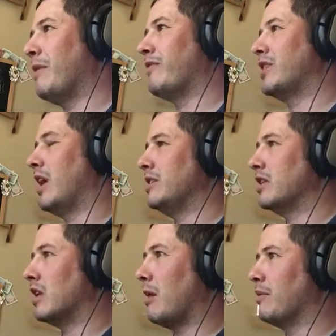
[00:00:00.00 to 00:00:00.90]
I've
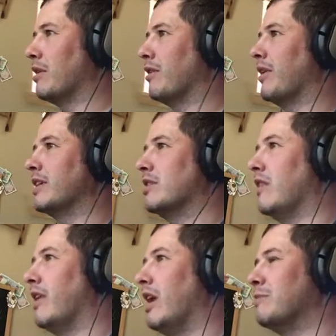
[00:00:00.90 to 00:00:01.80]
changed a couple little things
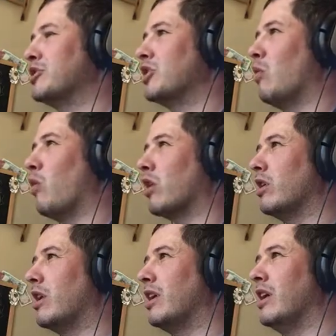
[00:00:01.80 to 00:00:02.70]
on there. I'm still working
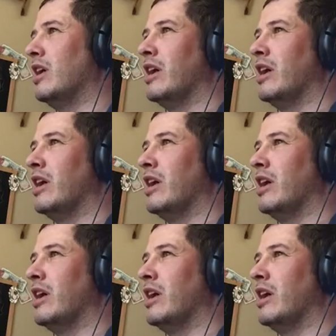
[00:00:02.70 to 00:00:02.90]
on it.